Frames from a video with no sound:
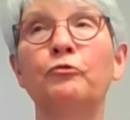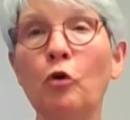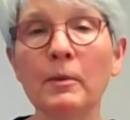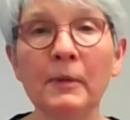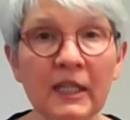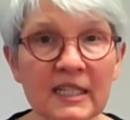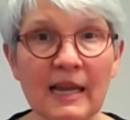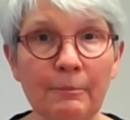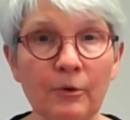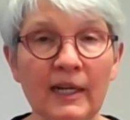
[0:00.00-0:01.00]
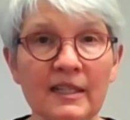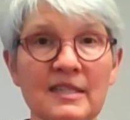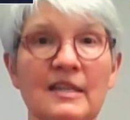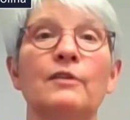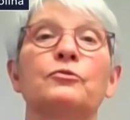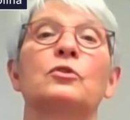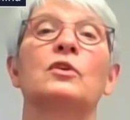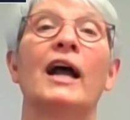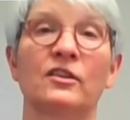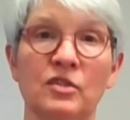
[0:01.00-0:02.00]
formally separate itself mm-hmm.
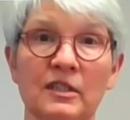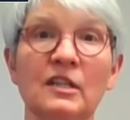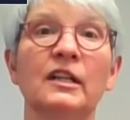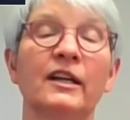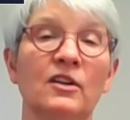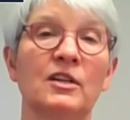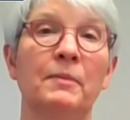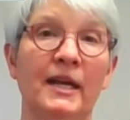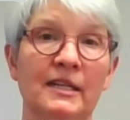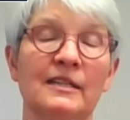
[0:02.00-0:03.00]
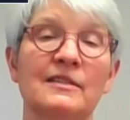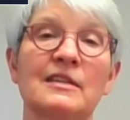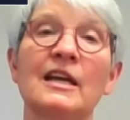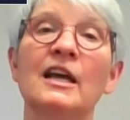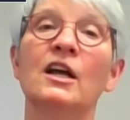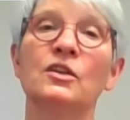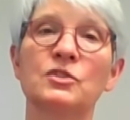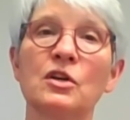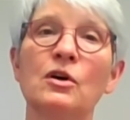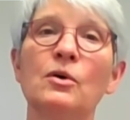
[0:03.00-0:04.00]
or actually declare independence.
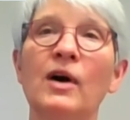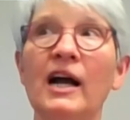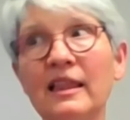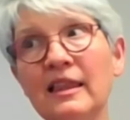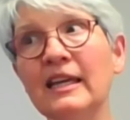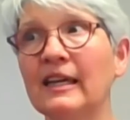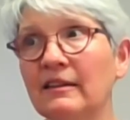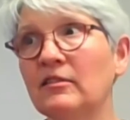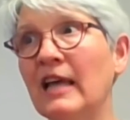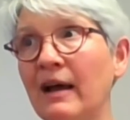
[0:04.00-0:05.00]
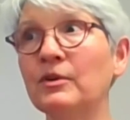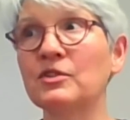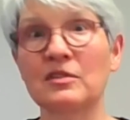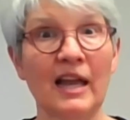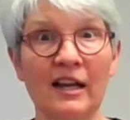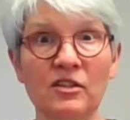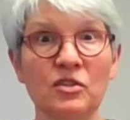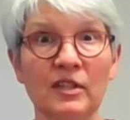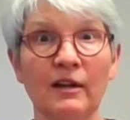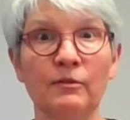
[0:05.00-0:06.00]
So I think that was
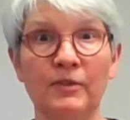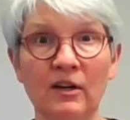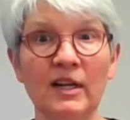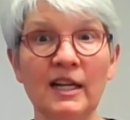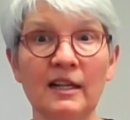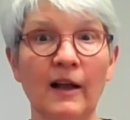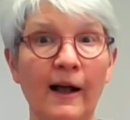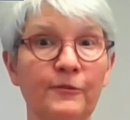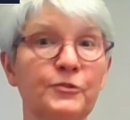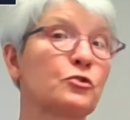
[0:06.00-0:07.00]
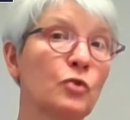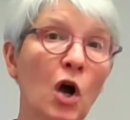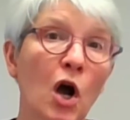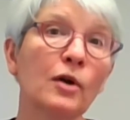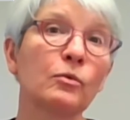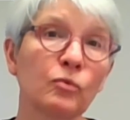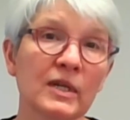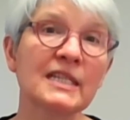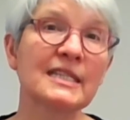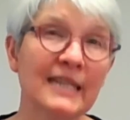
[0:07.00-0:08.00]
actually a very strong
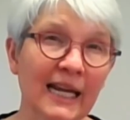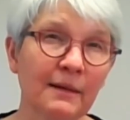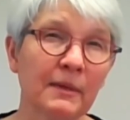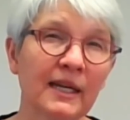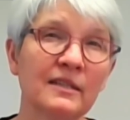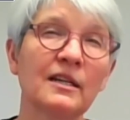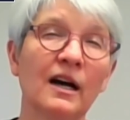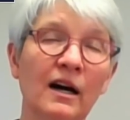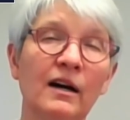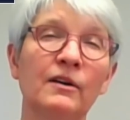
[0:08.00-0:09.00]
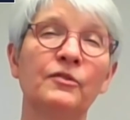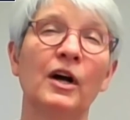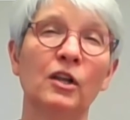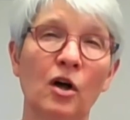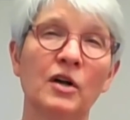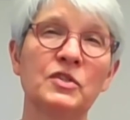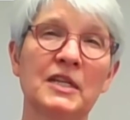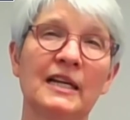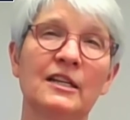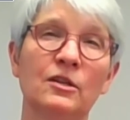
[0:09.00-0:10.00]
restatement mm-hmm. of mm a
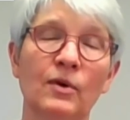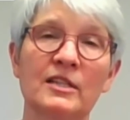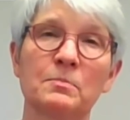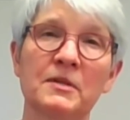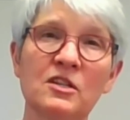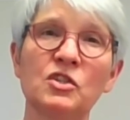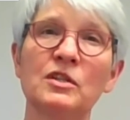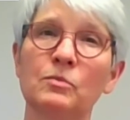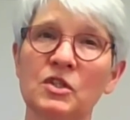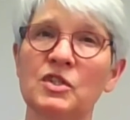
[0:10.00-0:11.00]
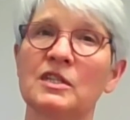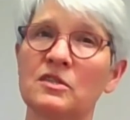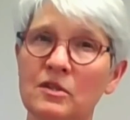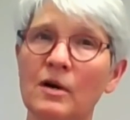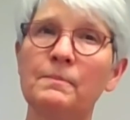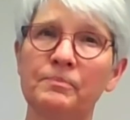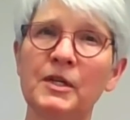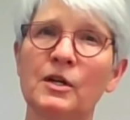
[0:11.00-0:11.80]
longstanding US position, which is nope,